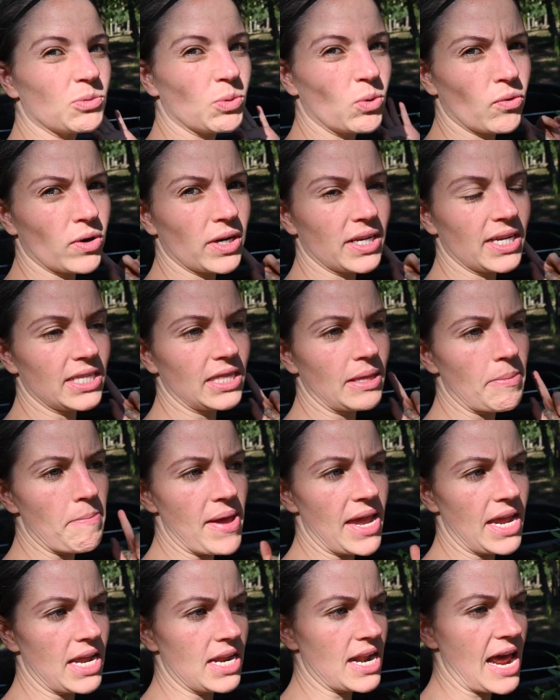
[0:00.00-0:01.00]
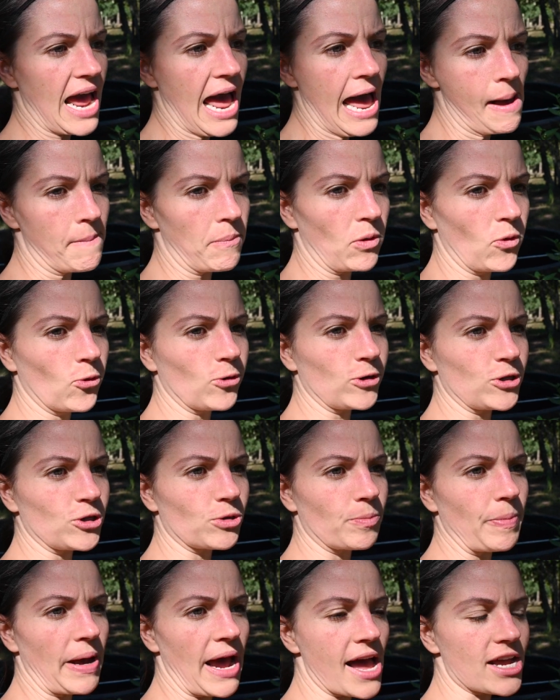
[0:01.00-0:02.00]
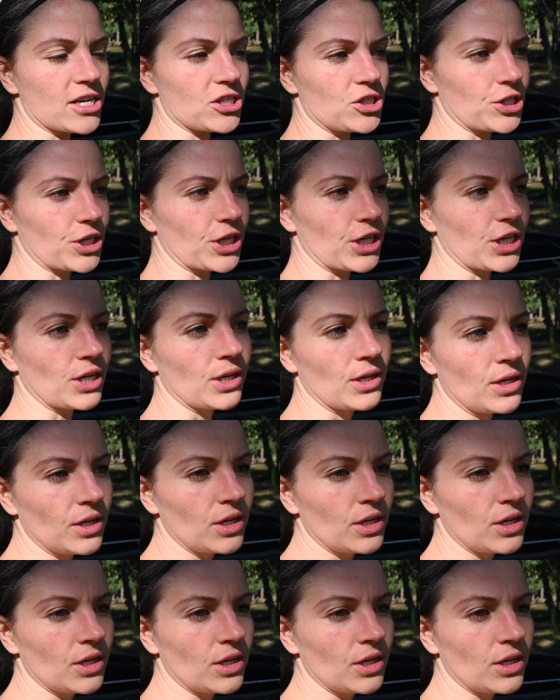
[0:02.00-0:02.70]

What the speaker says: we want to get the main apple orchard pasture